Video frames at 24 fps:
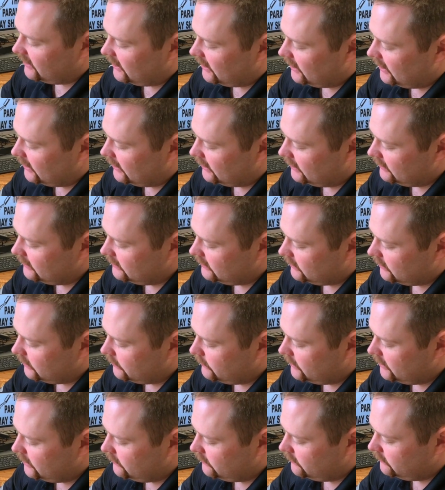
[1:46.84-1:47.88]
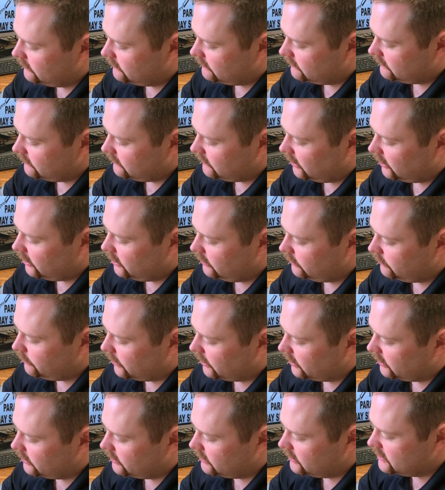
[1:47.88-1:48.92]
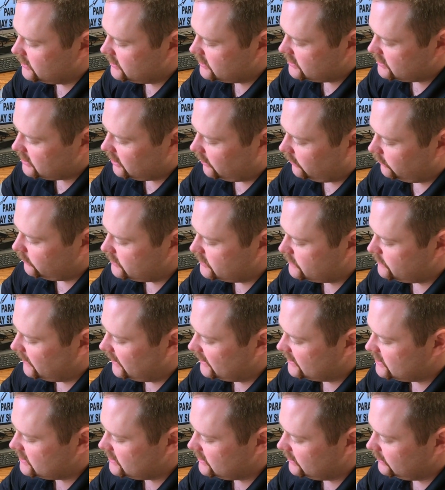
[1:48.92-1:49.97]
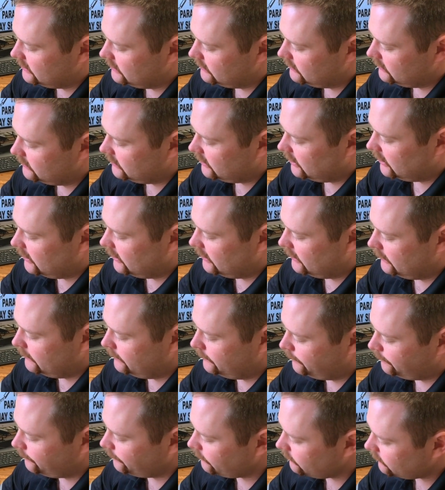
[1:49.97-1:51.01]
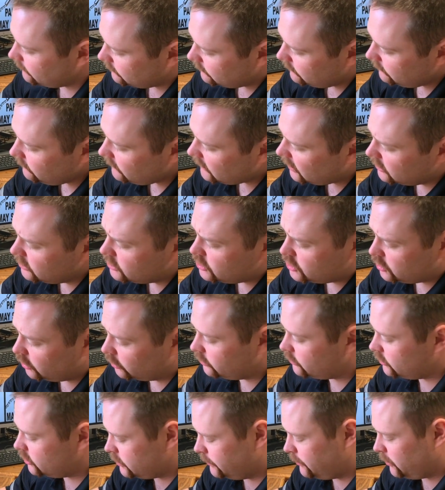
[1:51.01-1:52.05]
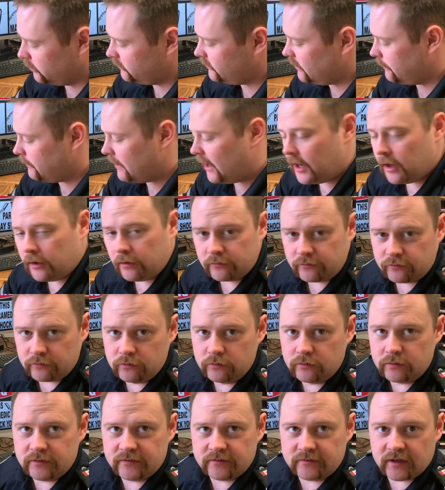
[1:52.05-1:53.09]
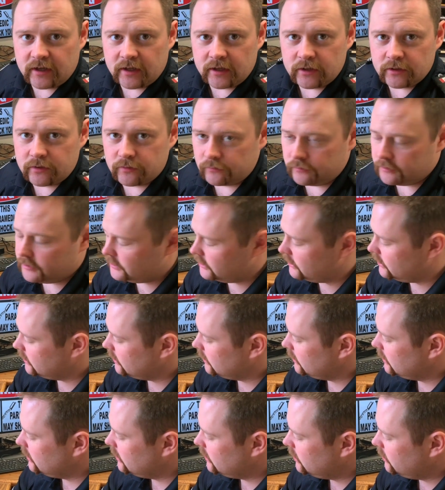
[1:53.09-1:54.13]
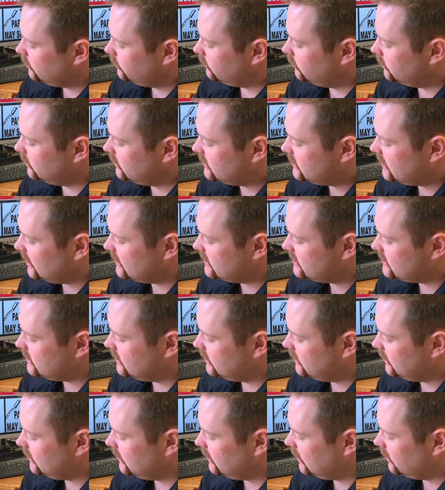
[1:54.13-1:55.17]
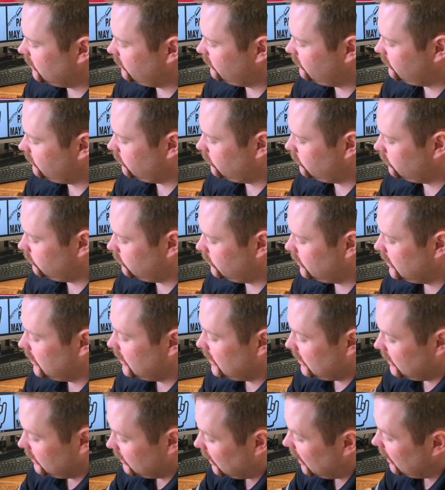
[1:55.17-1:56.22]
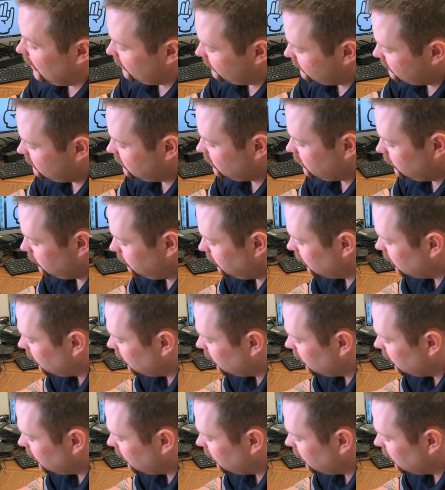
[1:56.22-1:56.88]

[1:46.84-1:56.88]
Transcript: uh, I mean, a good burger is always messy. Um, the chipotle mayo too is uh, you can really, really taste it in there. So uh, this is a good